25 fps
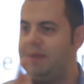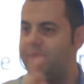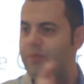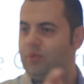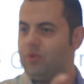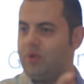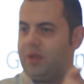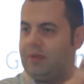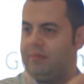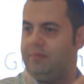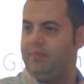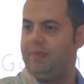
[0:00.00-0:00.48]
was
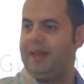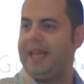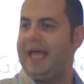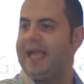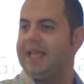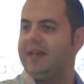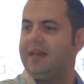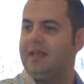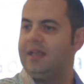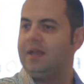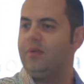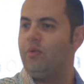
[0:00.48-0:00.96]
probably
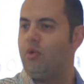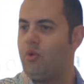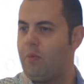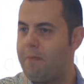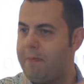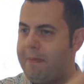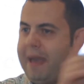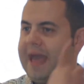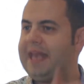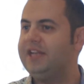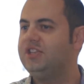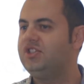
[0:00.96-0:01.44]

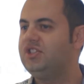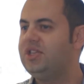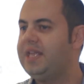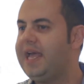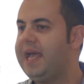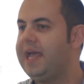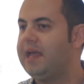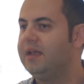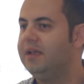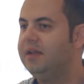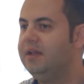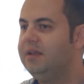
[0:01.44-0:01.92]
an essential
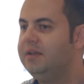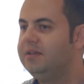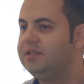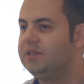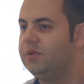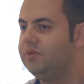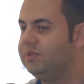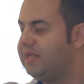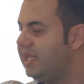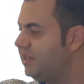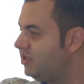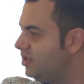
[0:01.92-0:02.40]
step in
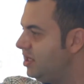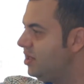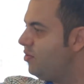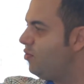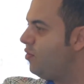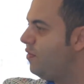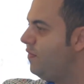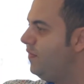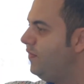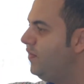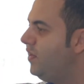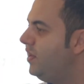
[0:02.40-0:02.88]

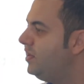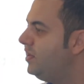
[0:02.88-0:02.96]
developing my